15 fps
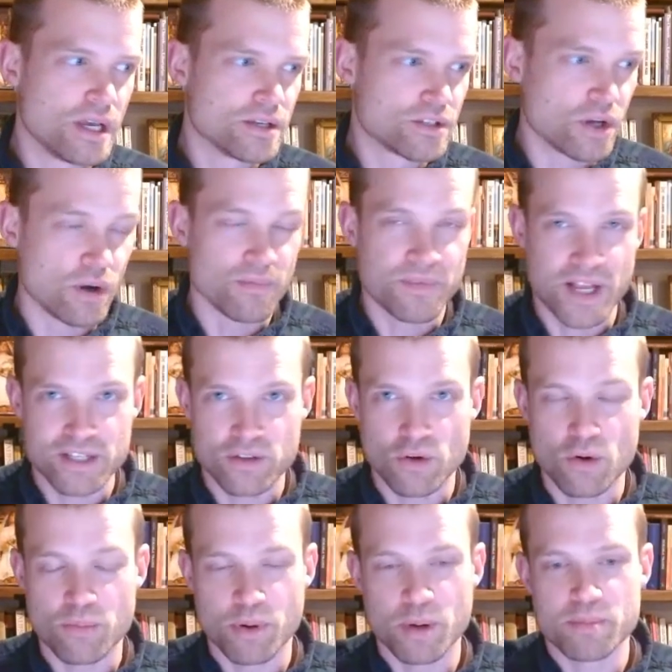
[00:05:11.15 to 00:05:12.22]
So that's the
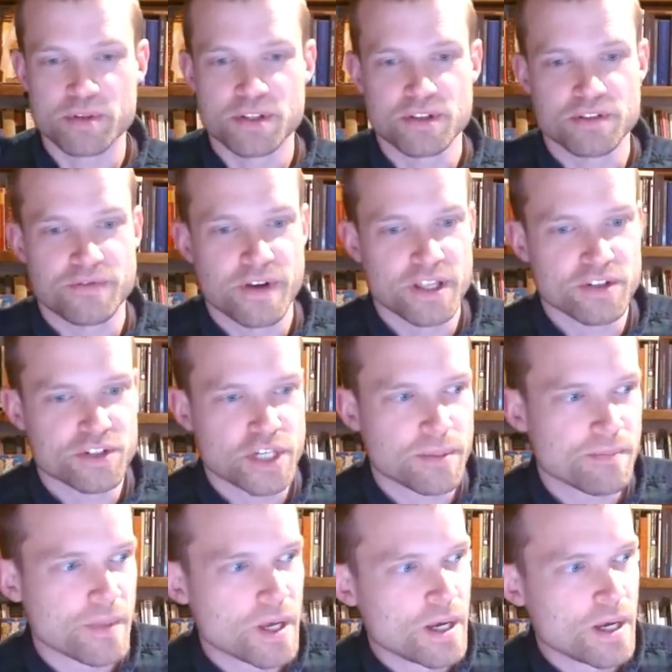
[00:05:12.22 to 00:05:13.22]
whole purpose of this fellowship.